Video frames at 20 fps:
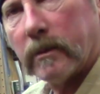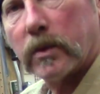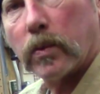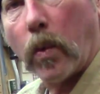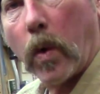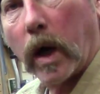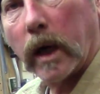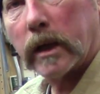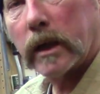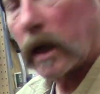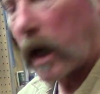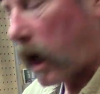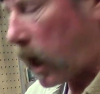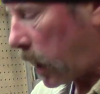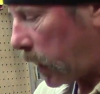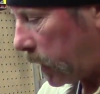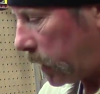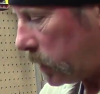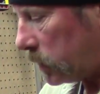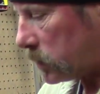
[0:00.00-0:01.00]
one
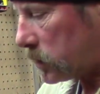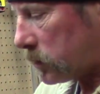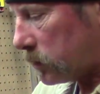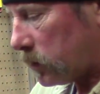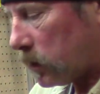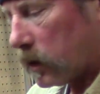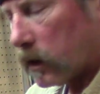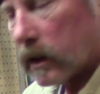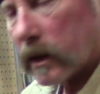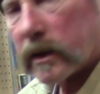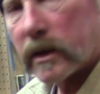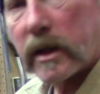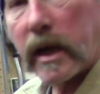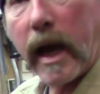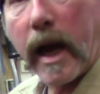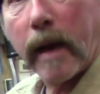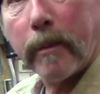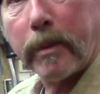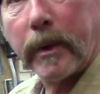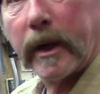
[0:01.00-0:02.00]
guy is
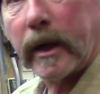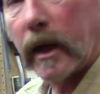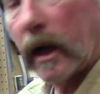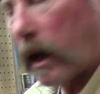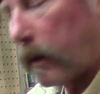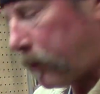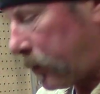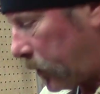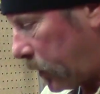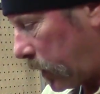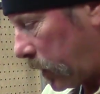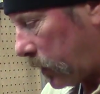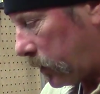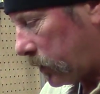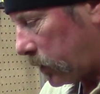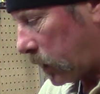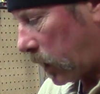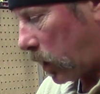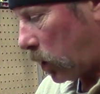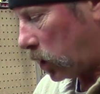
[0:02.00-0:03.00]
tapping up and the other
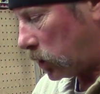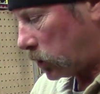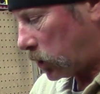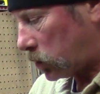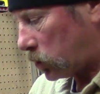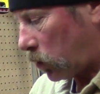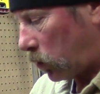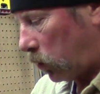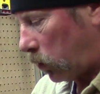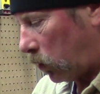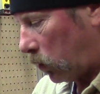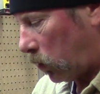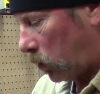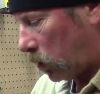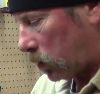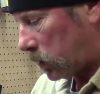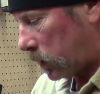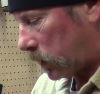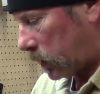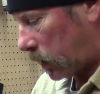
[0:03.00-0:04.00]
guy are just
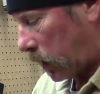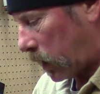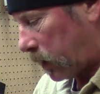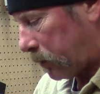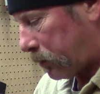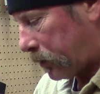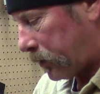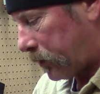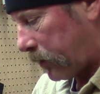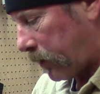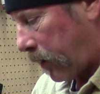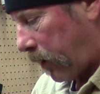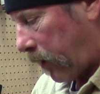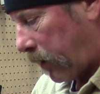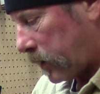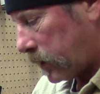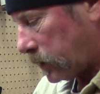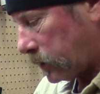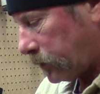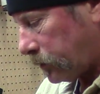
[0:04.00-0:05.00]
holding up,
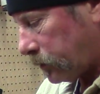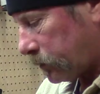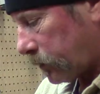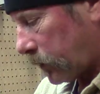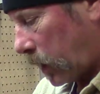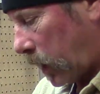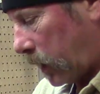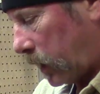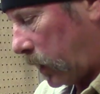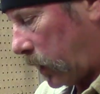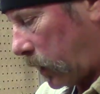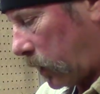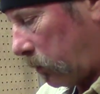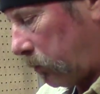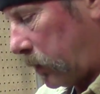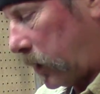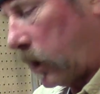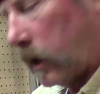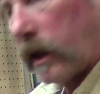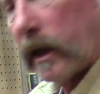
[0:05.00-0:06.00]
and he can
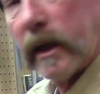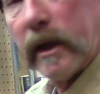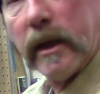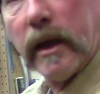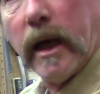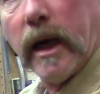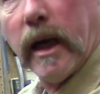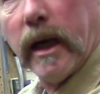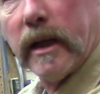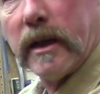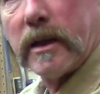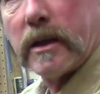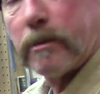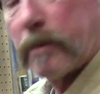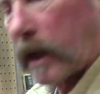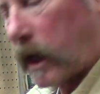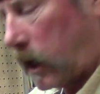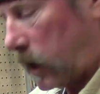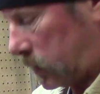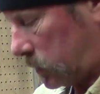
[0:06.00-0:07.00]
be hitting high
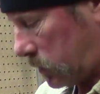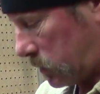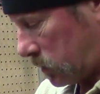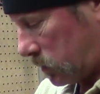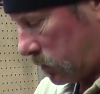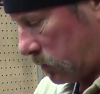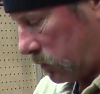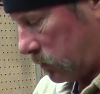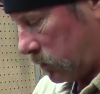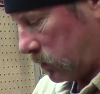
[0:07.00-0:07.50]
spots.